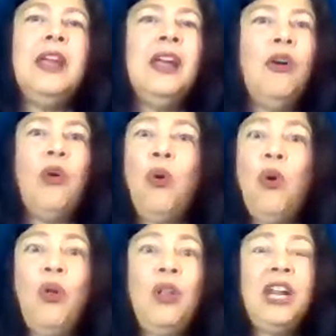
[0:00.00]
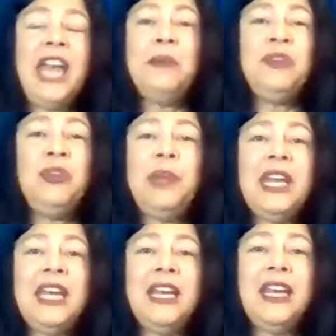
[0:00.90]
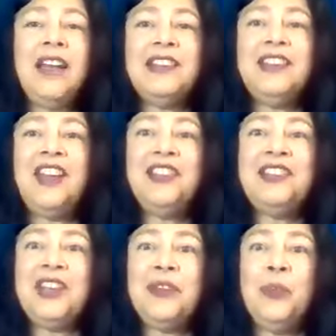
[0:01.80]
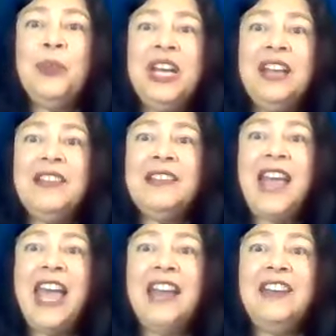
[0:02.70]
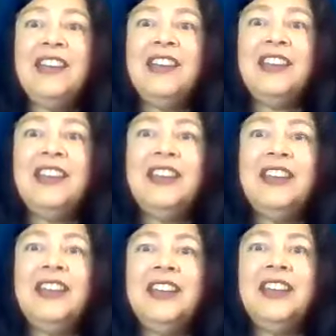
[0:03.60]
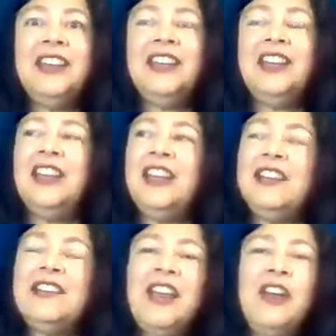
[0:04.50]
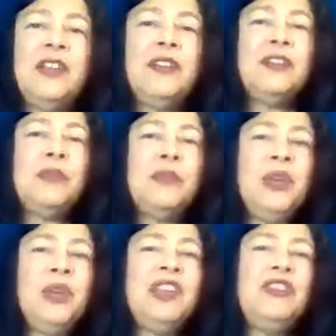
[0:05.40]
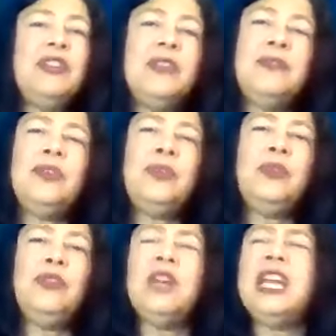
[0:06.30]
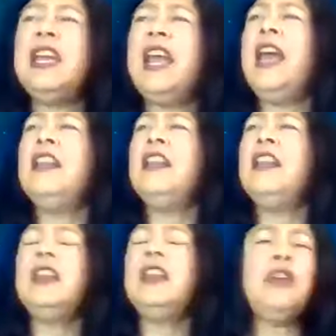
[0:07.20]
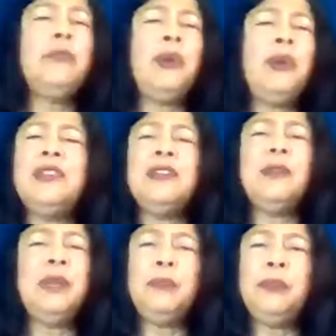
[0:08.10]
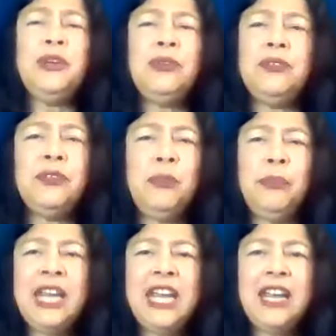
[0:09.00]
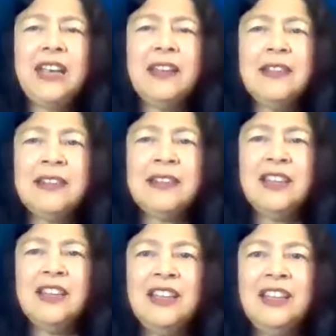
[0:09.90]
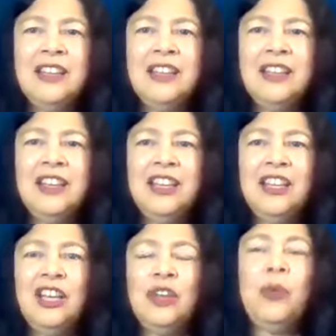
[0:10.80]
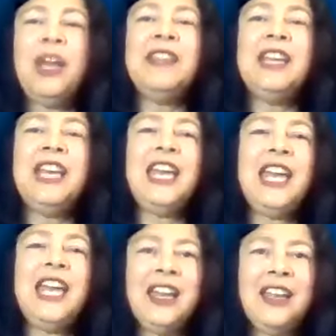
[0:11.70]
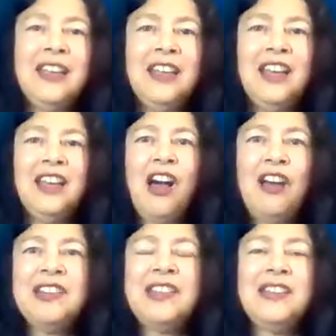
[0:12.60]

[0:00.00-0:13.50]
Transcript: All came to be as the dancing woman had said. Servants, musicians, food, drink, and impossibly beautiful beings. And when the king asked his